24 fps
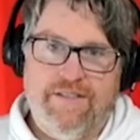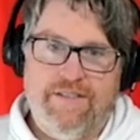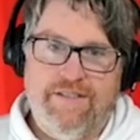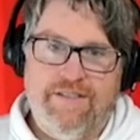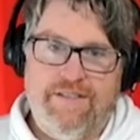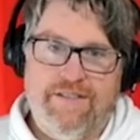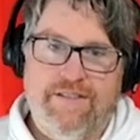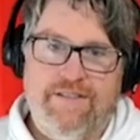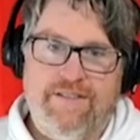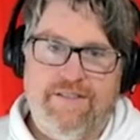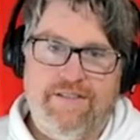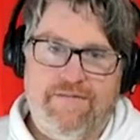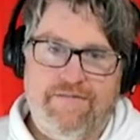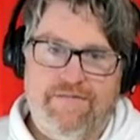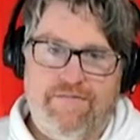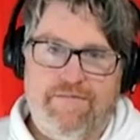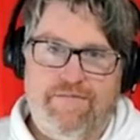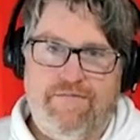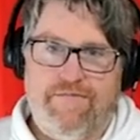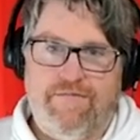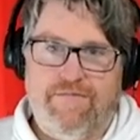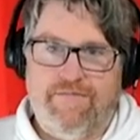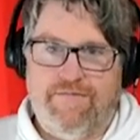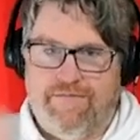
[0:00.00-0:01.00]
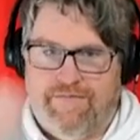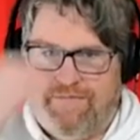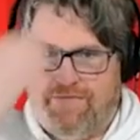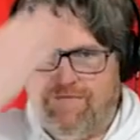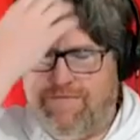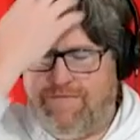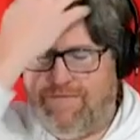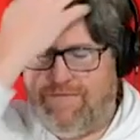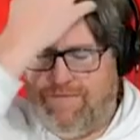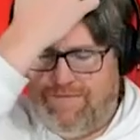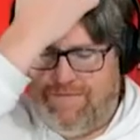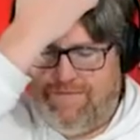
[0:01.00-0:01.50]

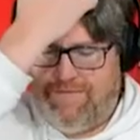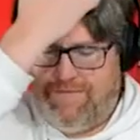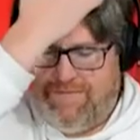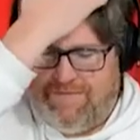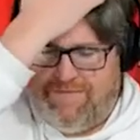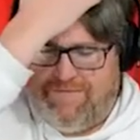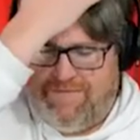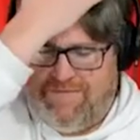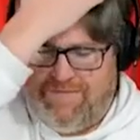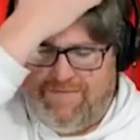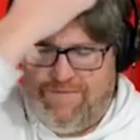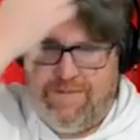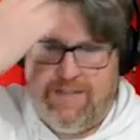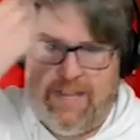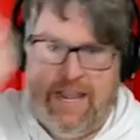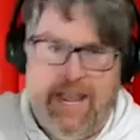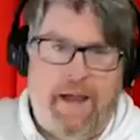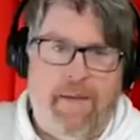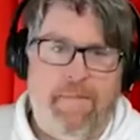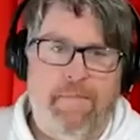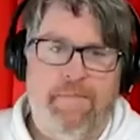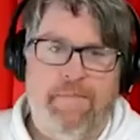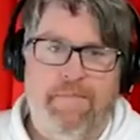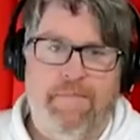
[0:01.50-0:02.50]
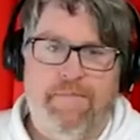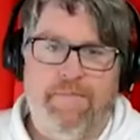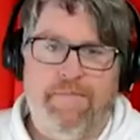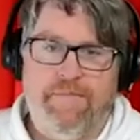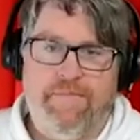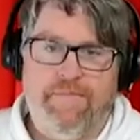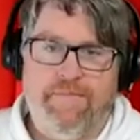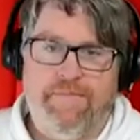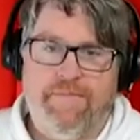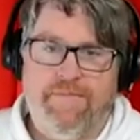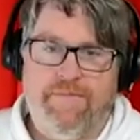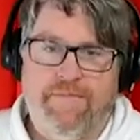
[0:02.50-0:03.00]

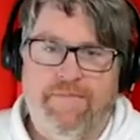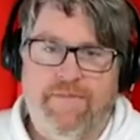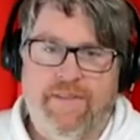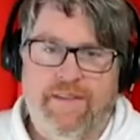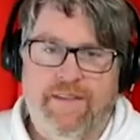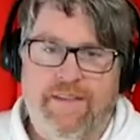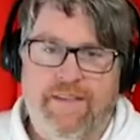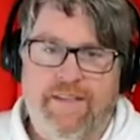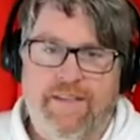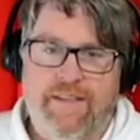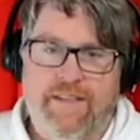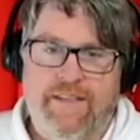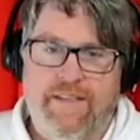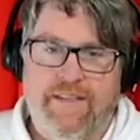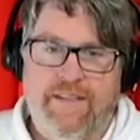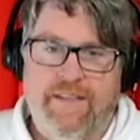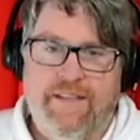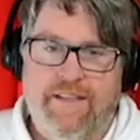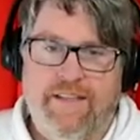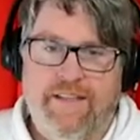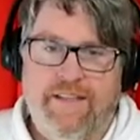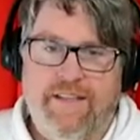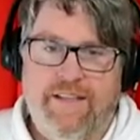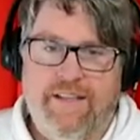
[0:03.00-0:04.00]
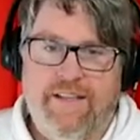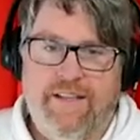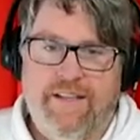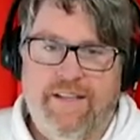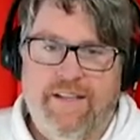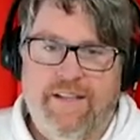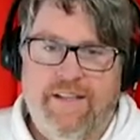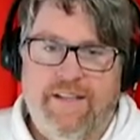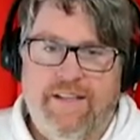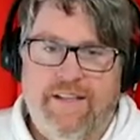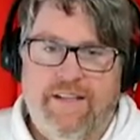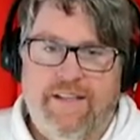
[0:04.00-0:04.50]

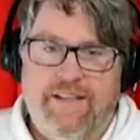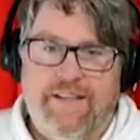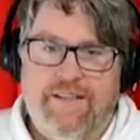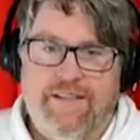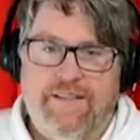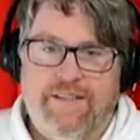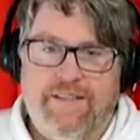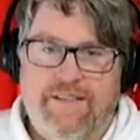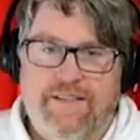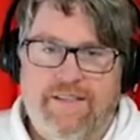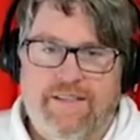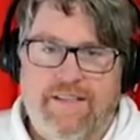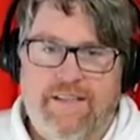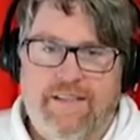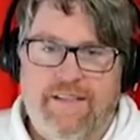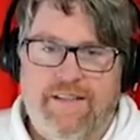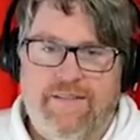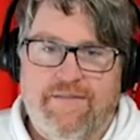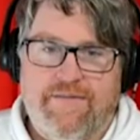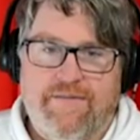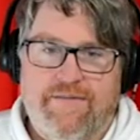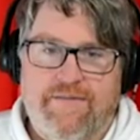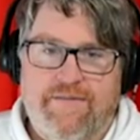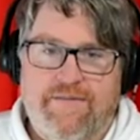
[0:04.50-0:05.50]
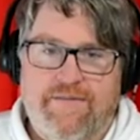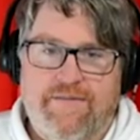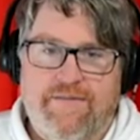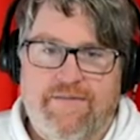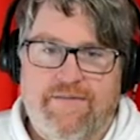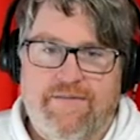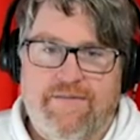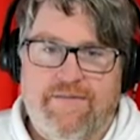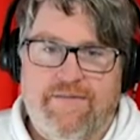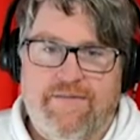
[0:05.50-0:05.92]
This person isn't speaking.